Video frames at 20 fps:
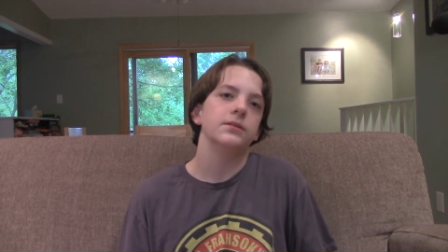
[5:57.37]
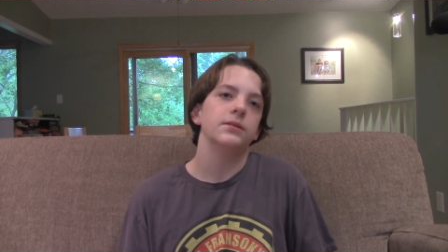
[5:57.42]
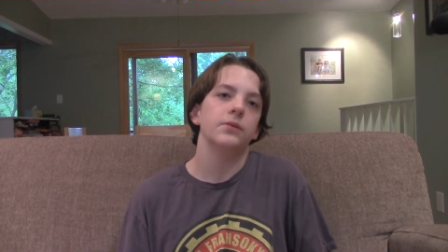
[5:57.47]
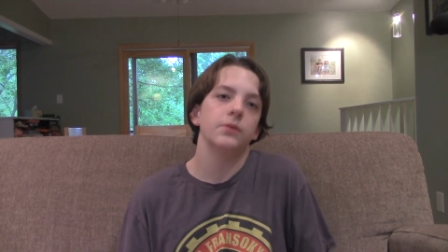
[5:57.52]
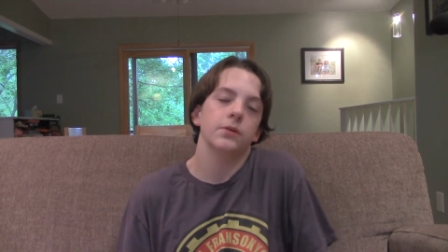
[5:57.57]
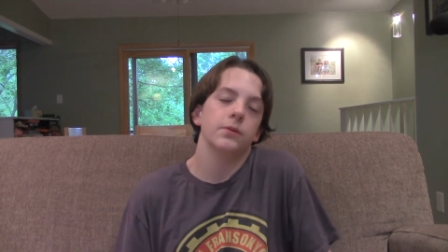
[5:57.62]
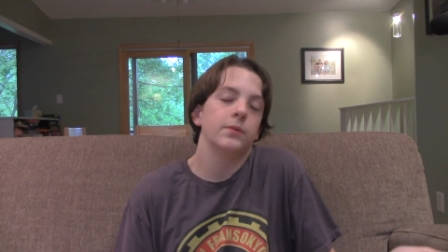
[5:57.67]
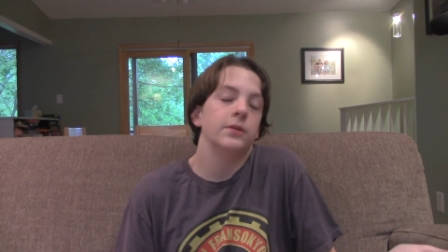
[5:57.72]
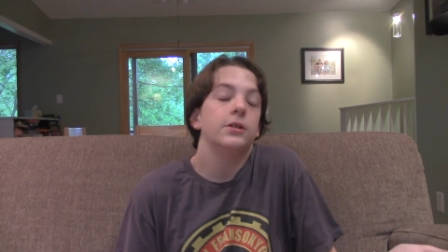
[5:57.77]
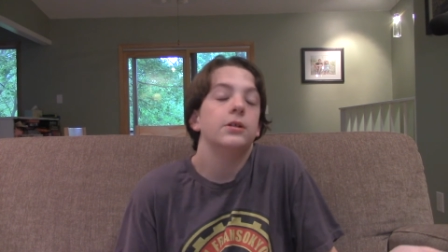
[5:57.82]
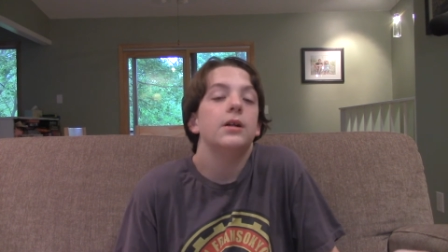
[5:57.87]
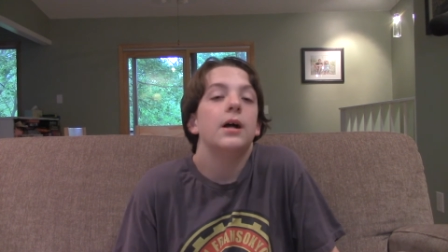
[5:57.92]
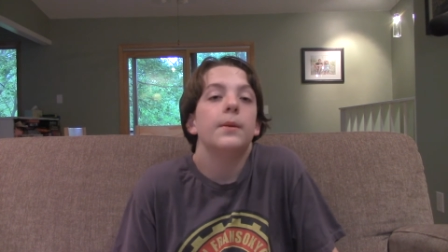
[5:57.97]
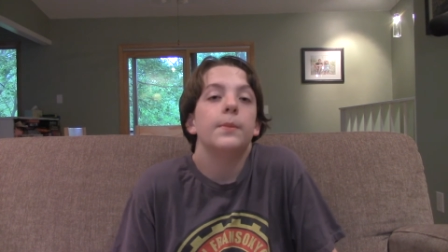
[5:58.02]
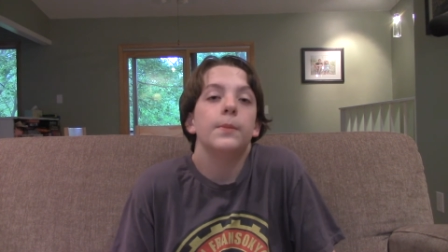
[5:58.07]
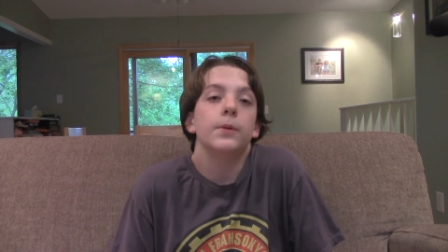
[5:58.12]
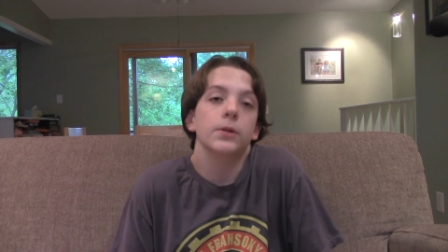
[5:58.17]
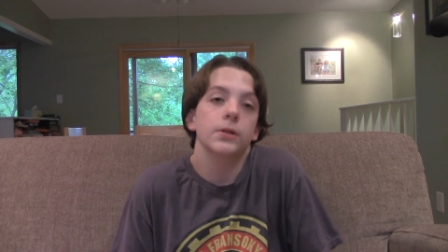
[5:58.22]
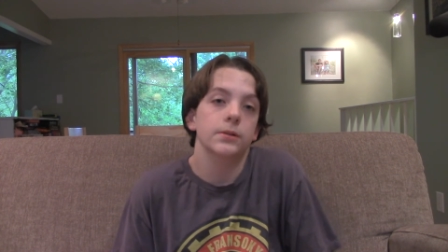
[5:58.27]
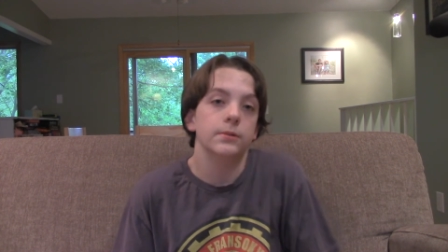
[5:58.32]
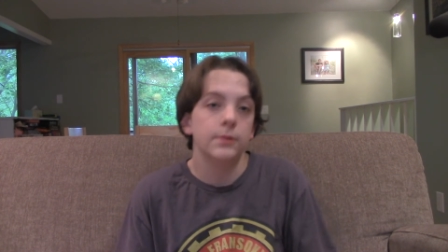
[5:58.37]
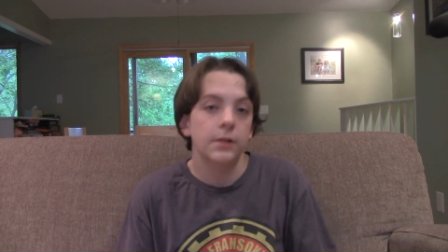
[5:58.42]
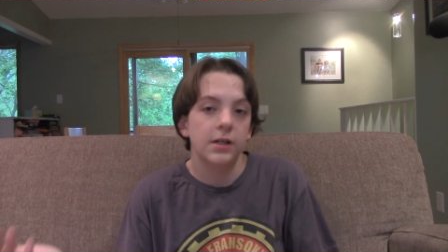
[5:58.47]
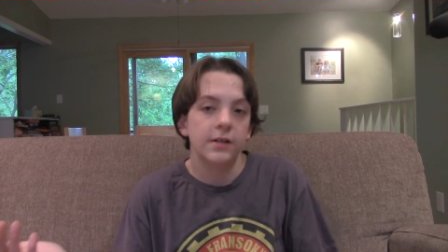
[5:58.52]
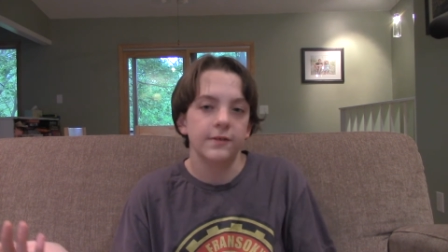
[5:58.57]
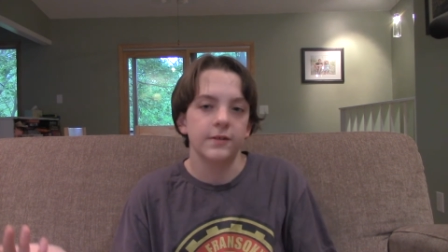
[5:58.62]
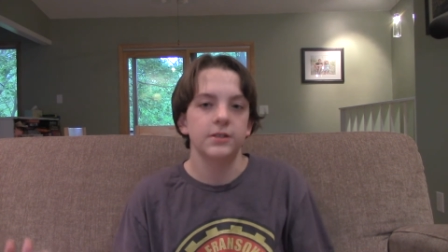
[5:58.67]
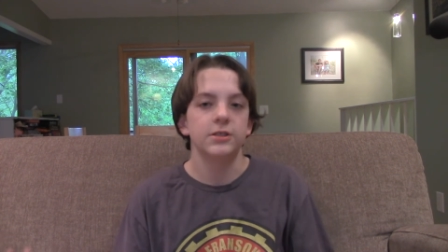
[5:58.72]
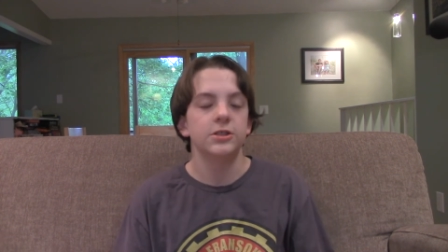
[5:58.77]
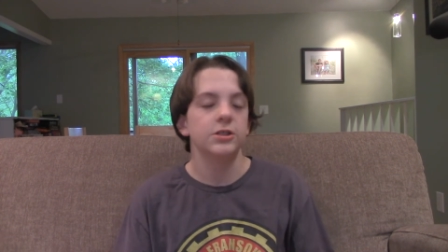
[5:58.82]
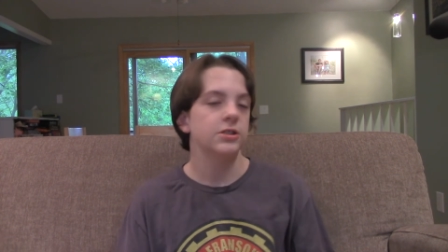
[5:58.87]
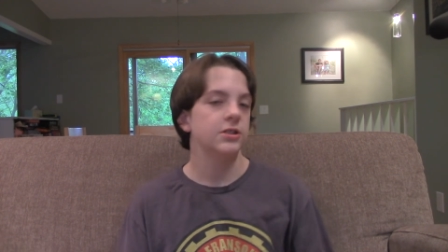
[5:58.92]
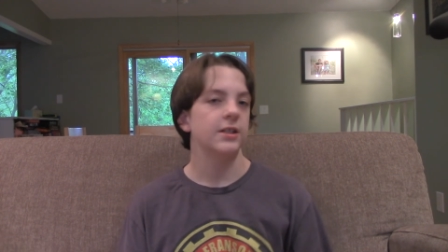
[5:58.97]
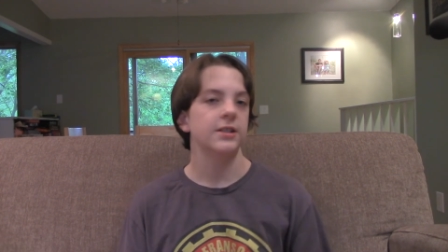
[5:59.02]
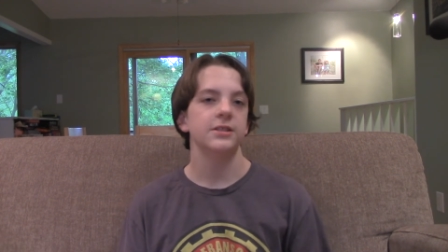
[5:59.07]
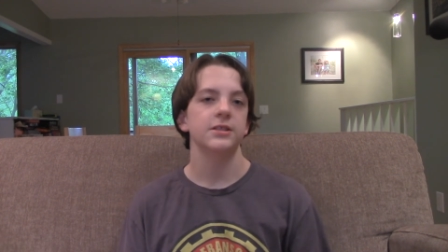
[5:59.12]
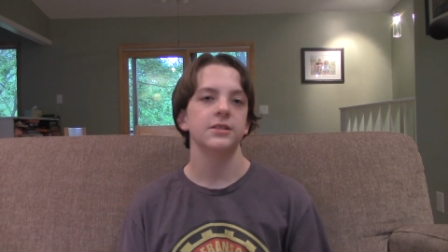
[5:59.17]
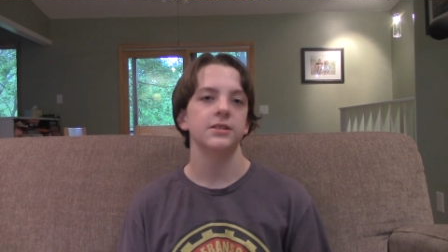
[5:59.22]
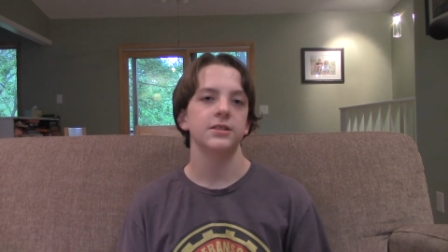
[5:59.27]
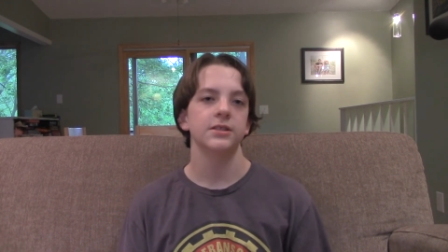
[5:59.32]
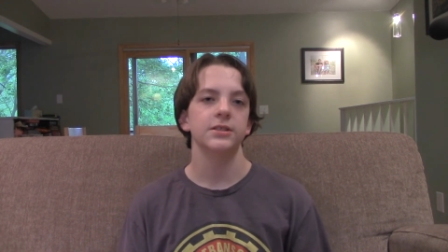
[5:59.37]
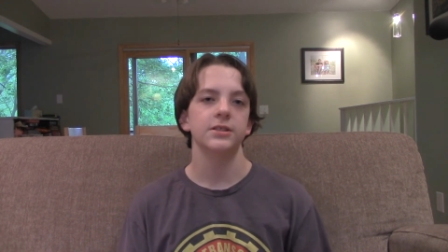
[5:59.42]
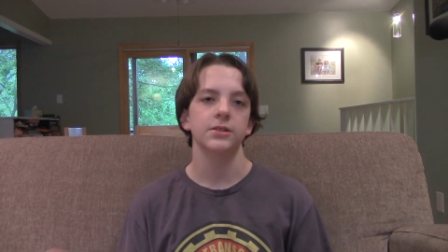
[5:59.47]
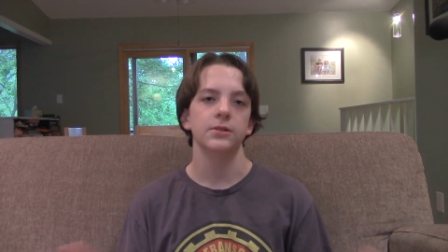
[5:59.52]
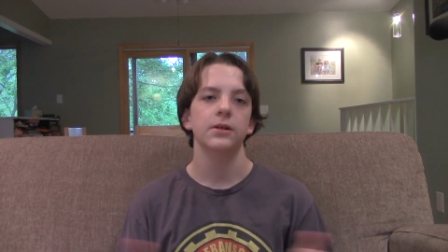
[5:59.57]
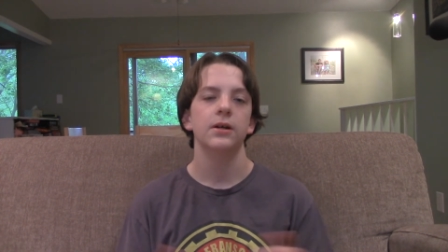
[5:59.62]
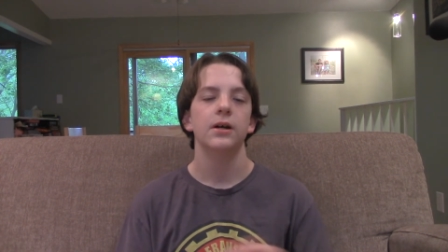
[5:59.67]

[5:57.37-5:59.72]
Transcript: or when you're not bored whatever it's just nice to listen to